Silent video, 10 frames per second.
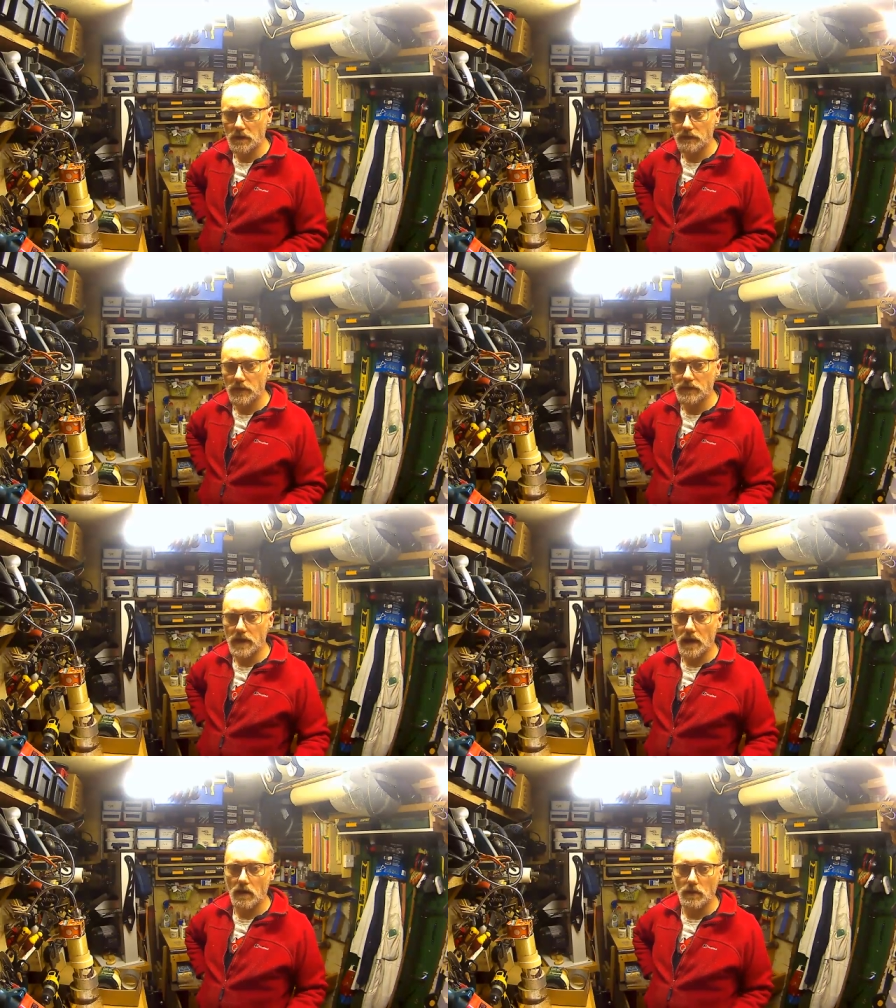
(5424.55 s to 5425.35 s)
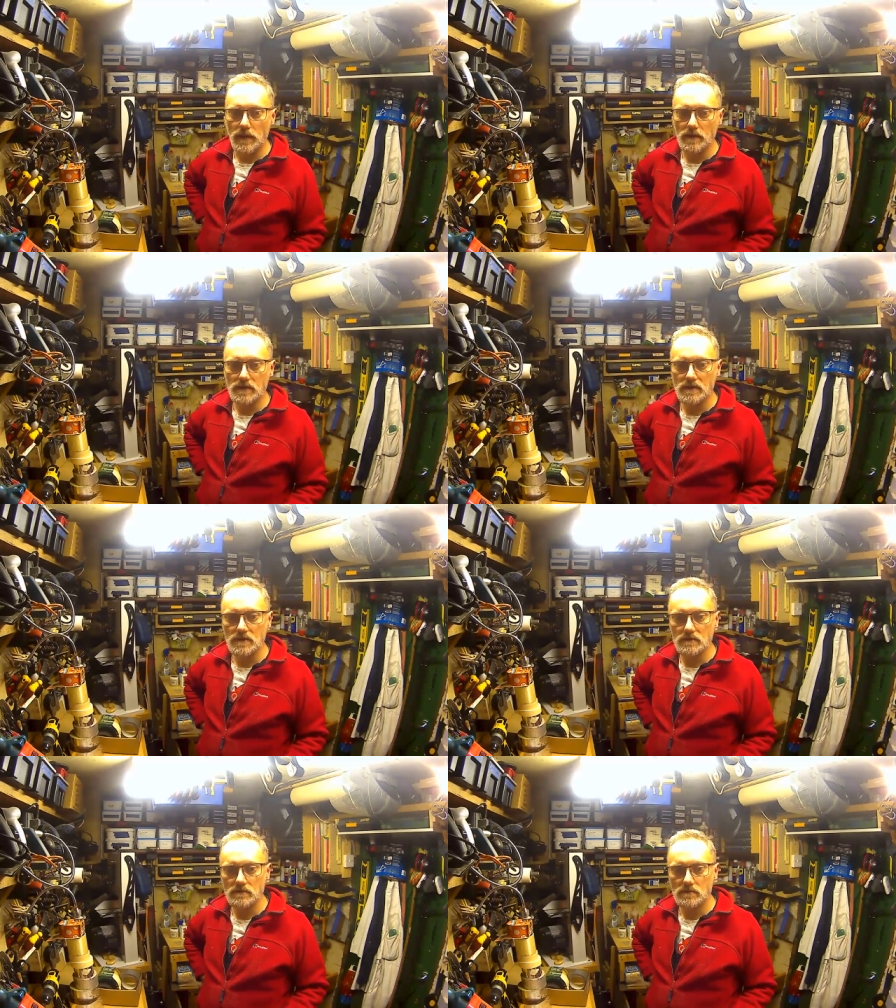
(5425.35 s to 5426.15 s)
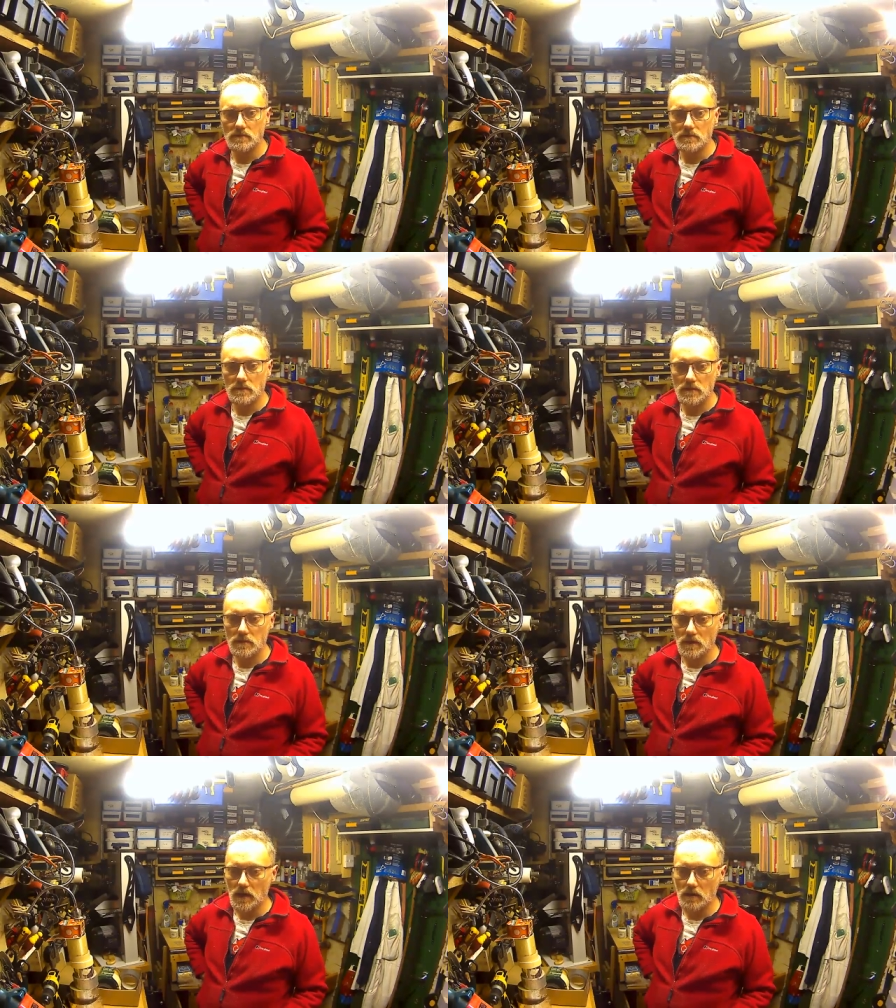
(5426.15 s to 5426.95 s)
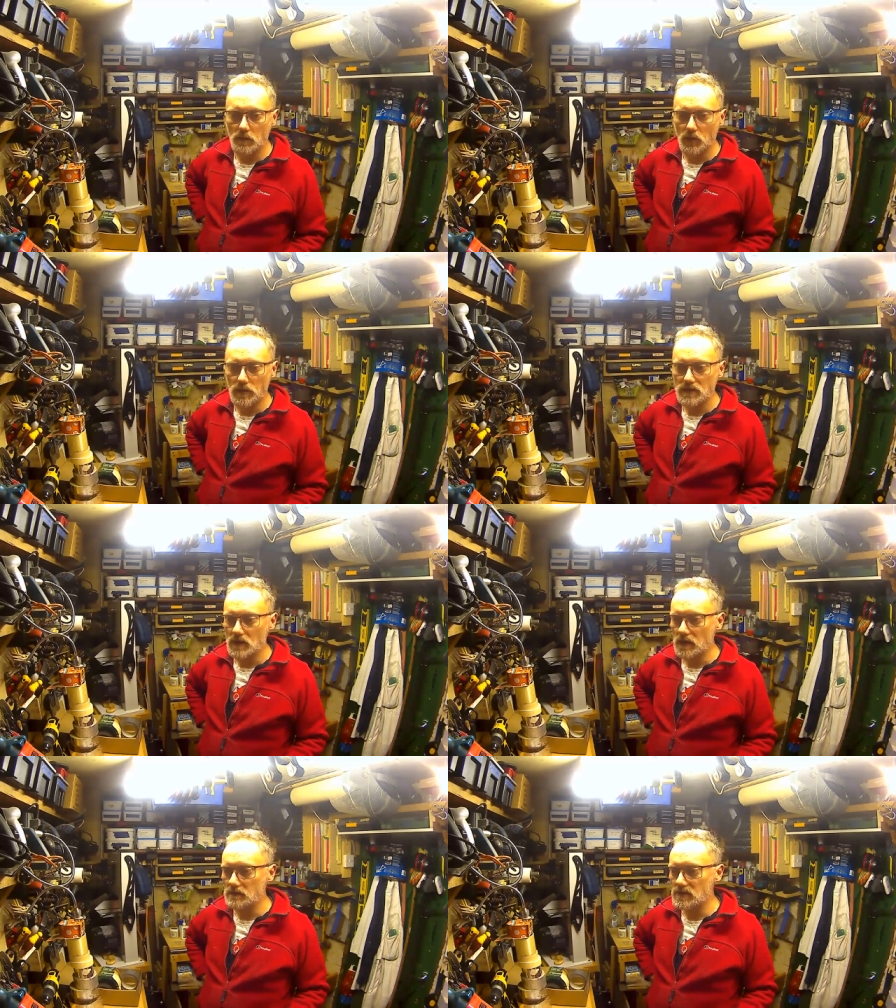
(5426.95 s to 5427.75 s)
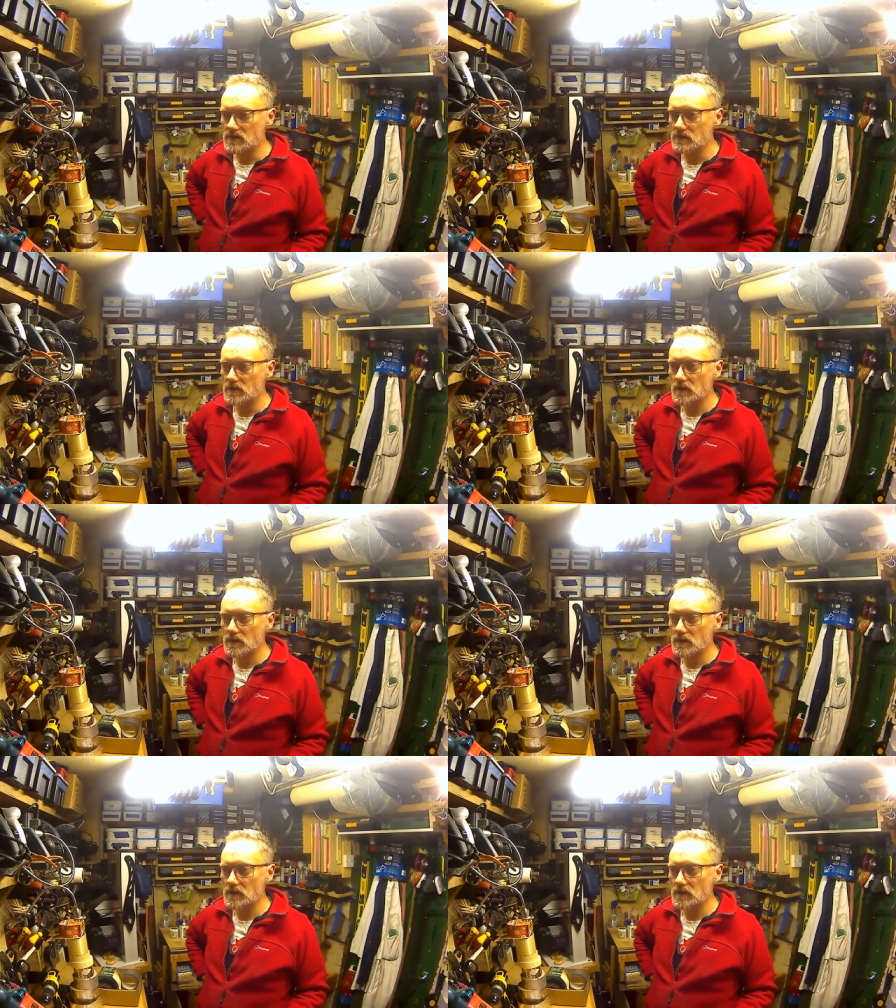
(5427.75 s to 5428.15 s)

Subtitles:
50-hour weeks, more at times.